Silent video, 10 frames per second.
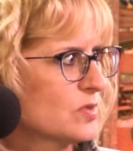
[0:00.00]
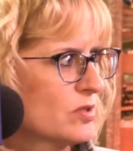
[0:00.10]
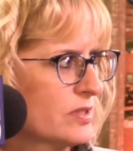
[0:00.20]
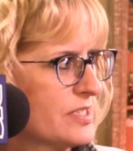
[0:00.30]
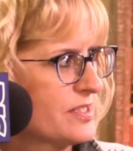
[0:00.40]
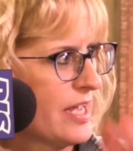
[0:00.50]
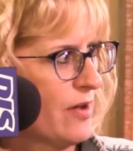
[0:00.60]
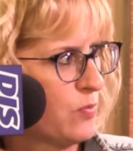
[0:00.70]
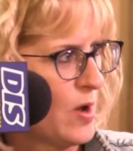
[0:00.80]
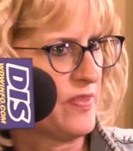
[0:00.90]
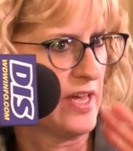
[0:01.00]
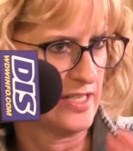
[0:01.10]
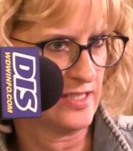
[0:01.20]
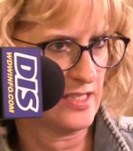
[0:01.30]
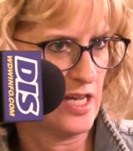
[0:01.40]
Or at least they have one that
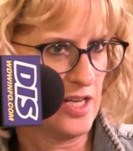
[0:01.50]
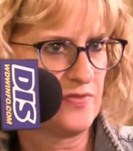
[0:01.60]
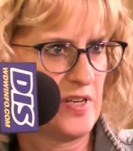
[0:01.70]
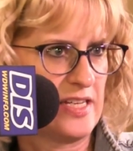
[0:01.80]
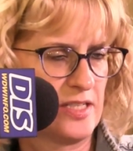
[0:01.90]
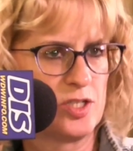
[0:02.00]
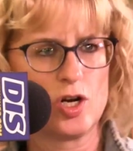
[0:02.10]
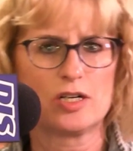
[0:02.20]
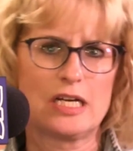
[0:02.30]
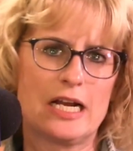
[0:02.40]
is kind of nice and dark.